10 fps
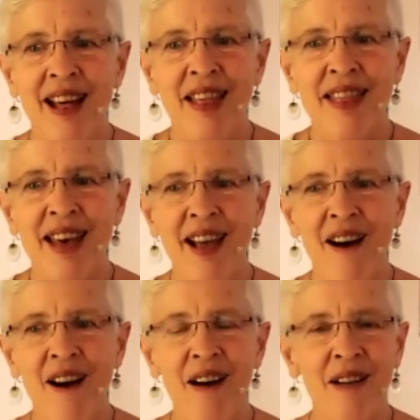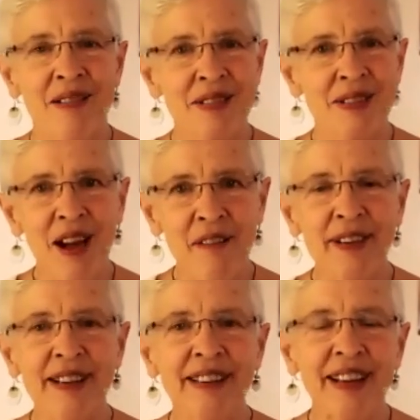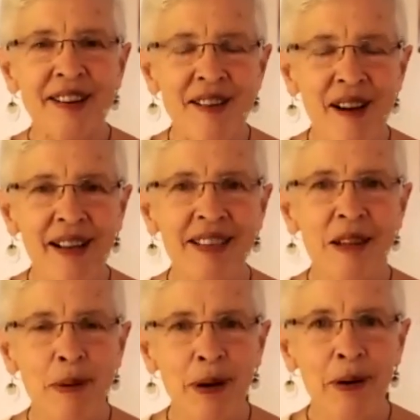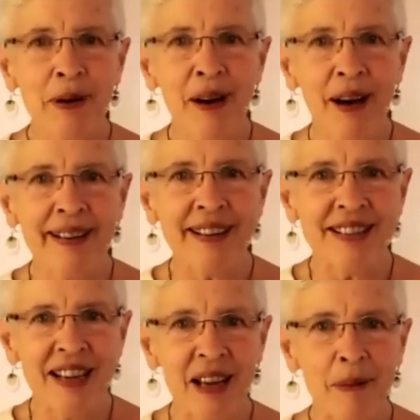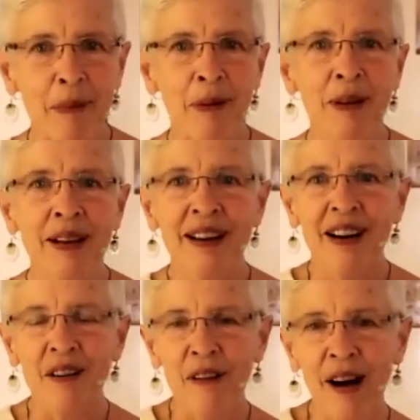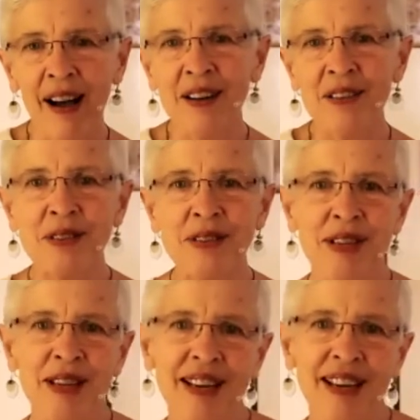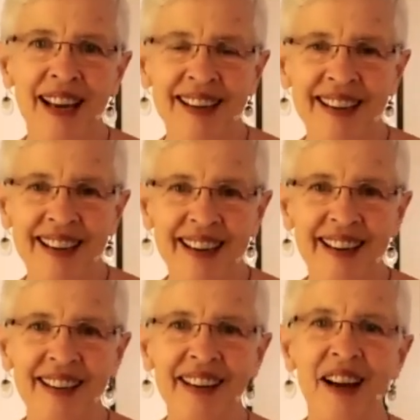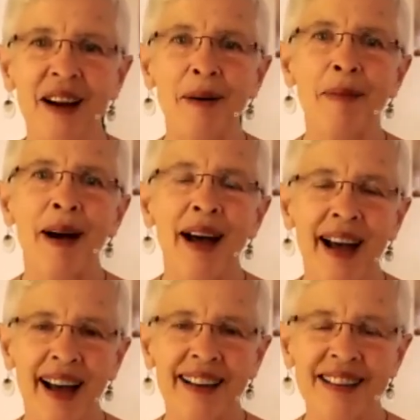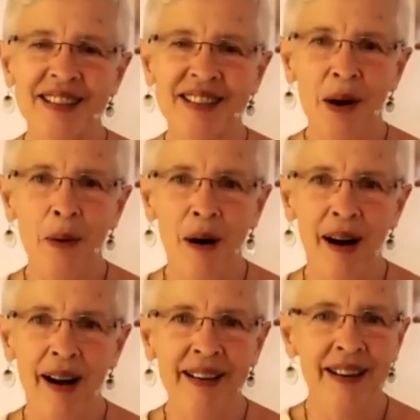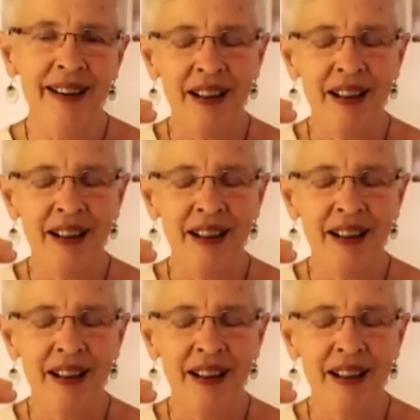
They are definitely not the periodic table of hydrogen and helium and so on,